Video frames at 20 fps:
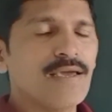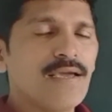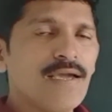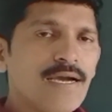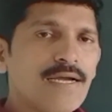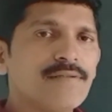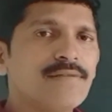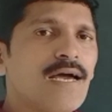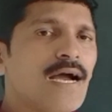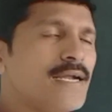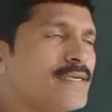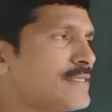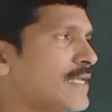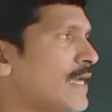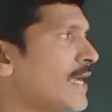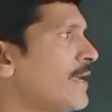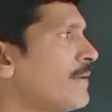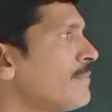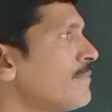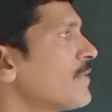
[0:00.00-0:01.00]
at that
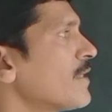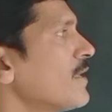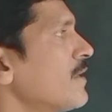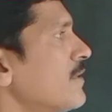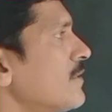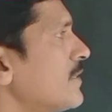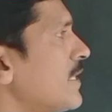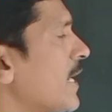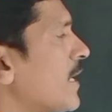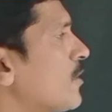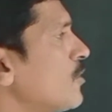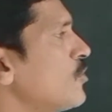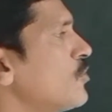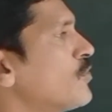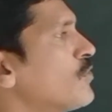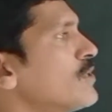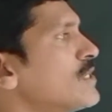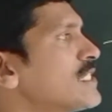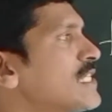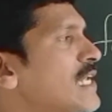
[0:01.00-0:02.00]
time the
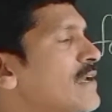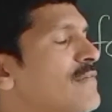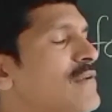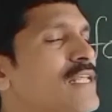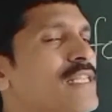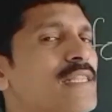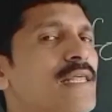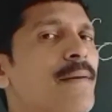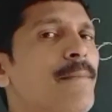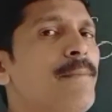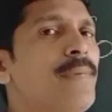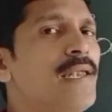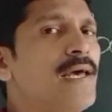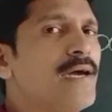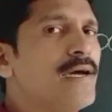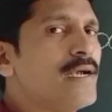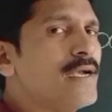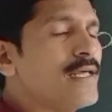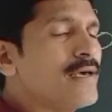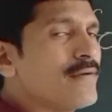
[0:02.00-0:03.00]
glucose level in the
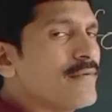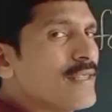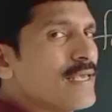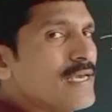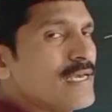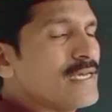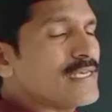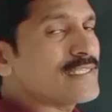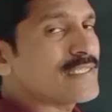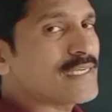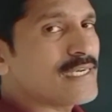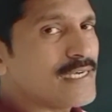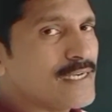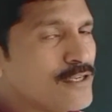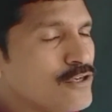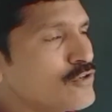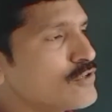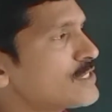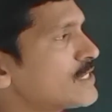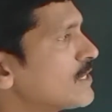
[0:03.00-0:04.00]
blood is
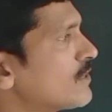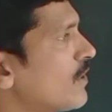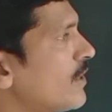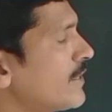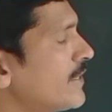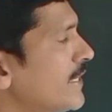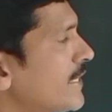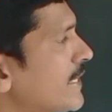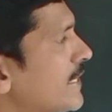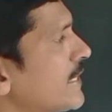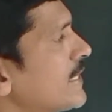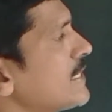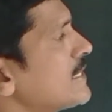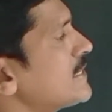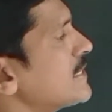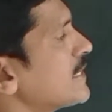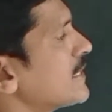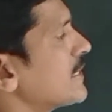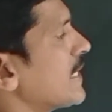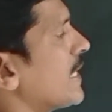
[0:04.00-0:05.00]
reducing or
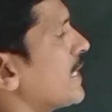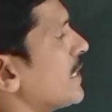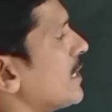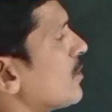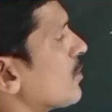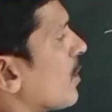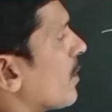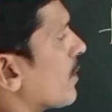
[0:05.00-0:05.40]
decreasing than the